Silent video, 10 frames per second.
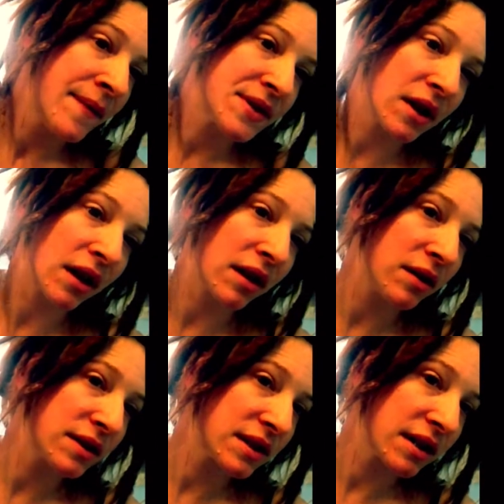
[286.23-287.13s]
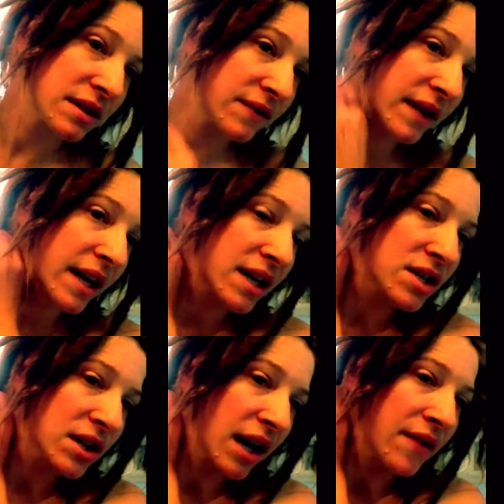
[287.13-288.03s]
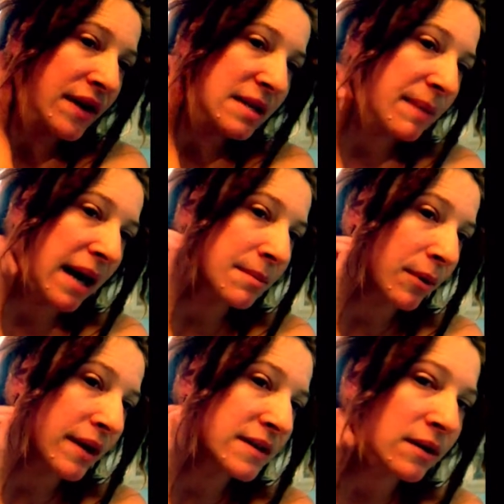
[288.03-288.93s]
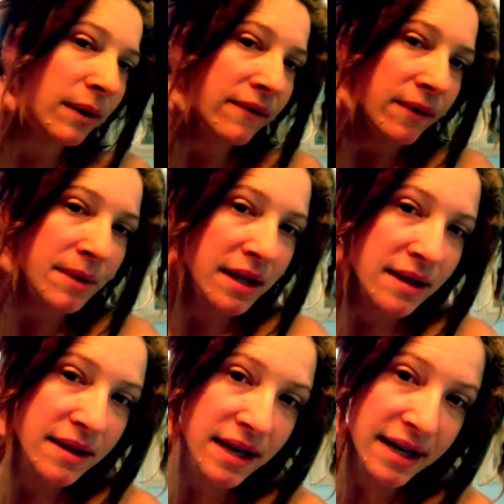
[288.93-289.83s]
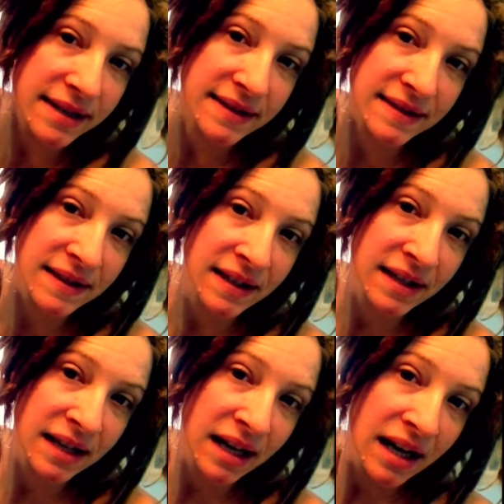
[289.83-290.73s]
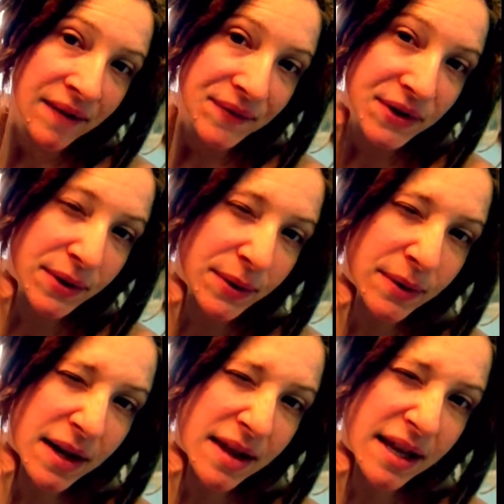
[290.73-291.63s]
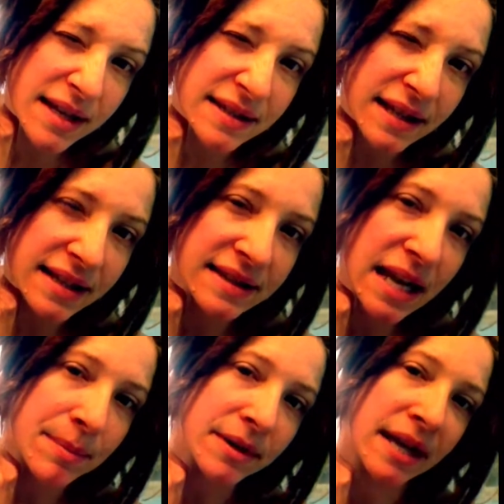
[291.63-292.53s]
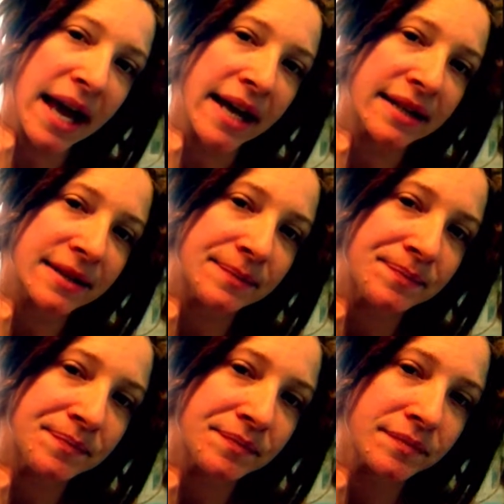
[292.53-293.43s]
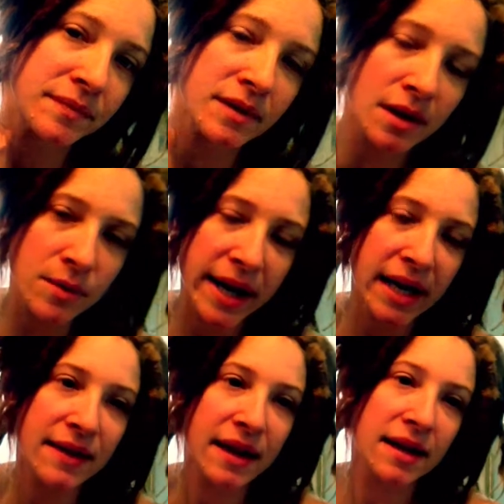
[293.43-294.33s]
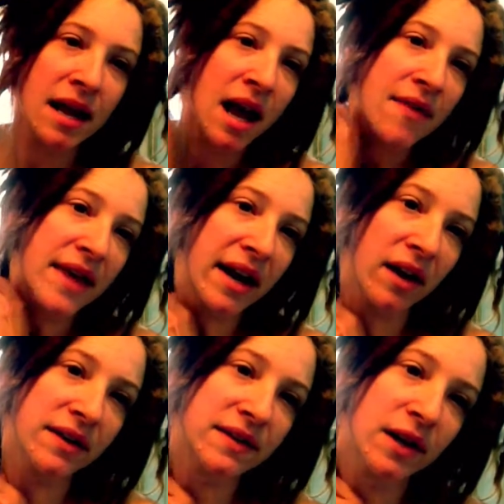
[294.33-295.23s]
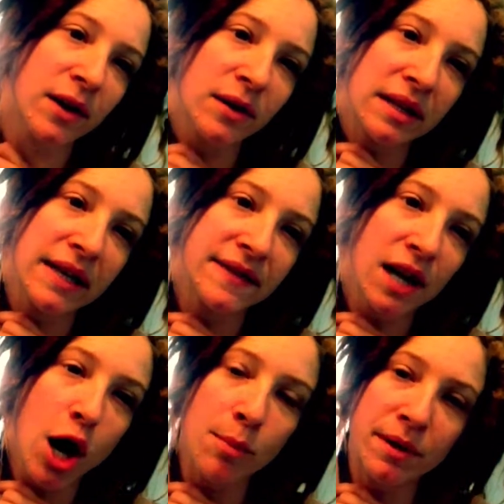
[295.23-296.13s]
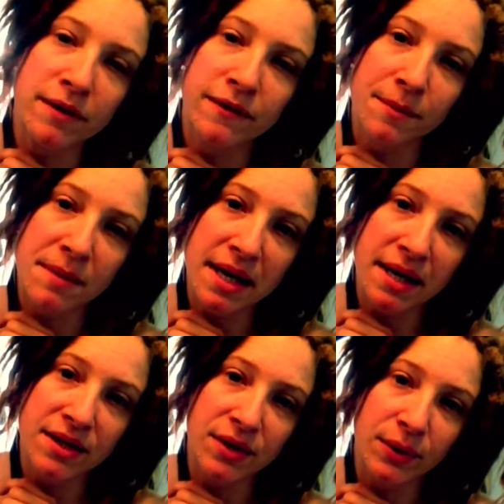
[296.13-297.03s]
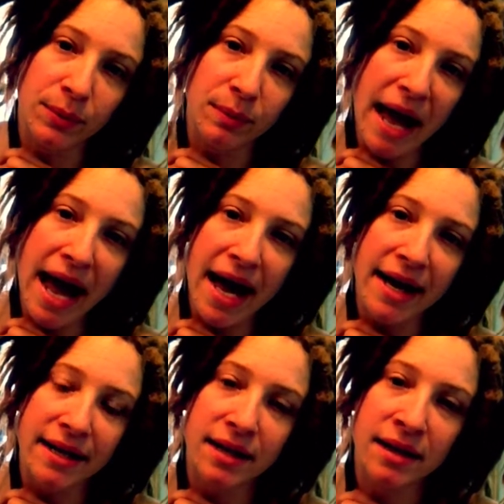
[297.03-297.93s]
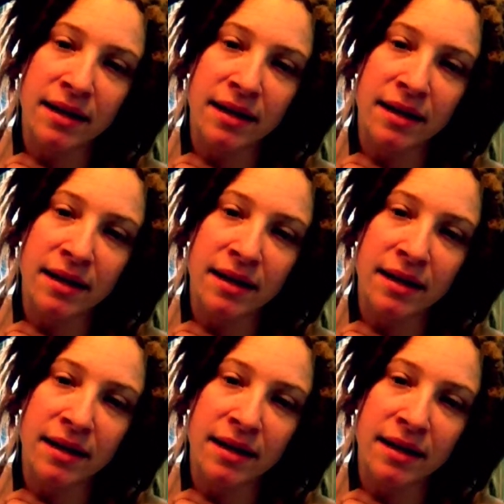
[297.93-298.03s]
So I'll go start to finish on this bad boy. So it went from this to this nice tapered end, right? And then that also leaves it open for me to add